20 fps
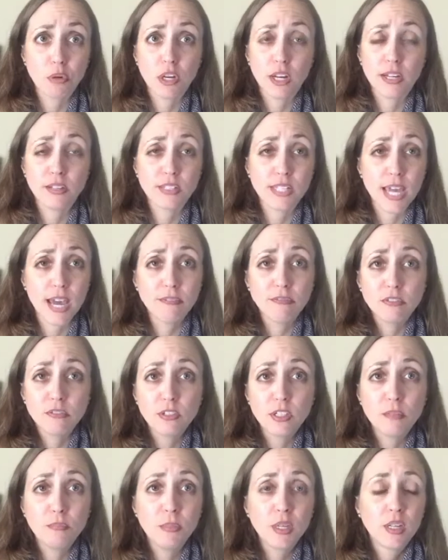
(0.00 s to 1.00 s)
pronounce half of
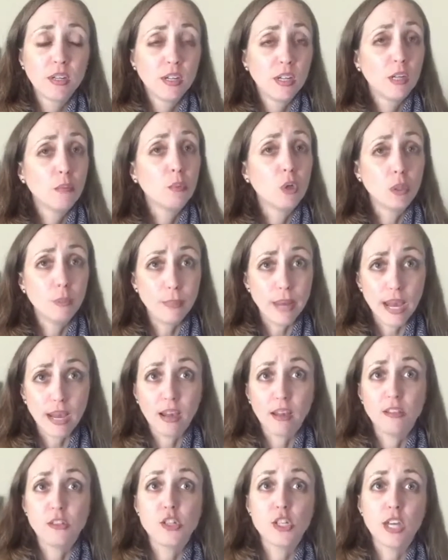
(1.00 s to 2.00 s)
them, put it
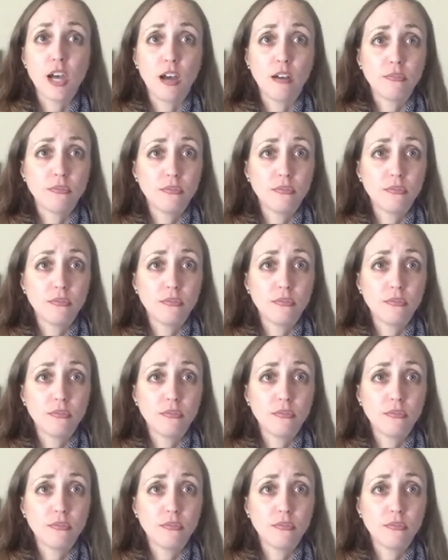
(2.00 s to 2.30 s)
back on the shelf.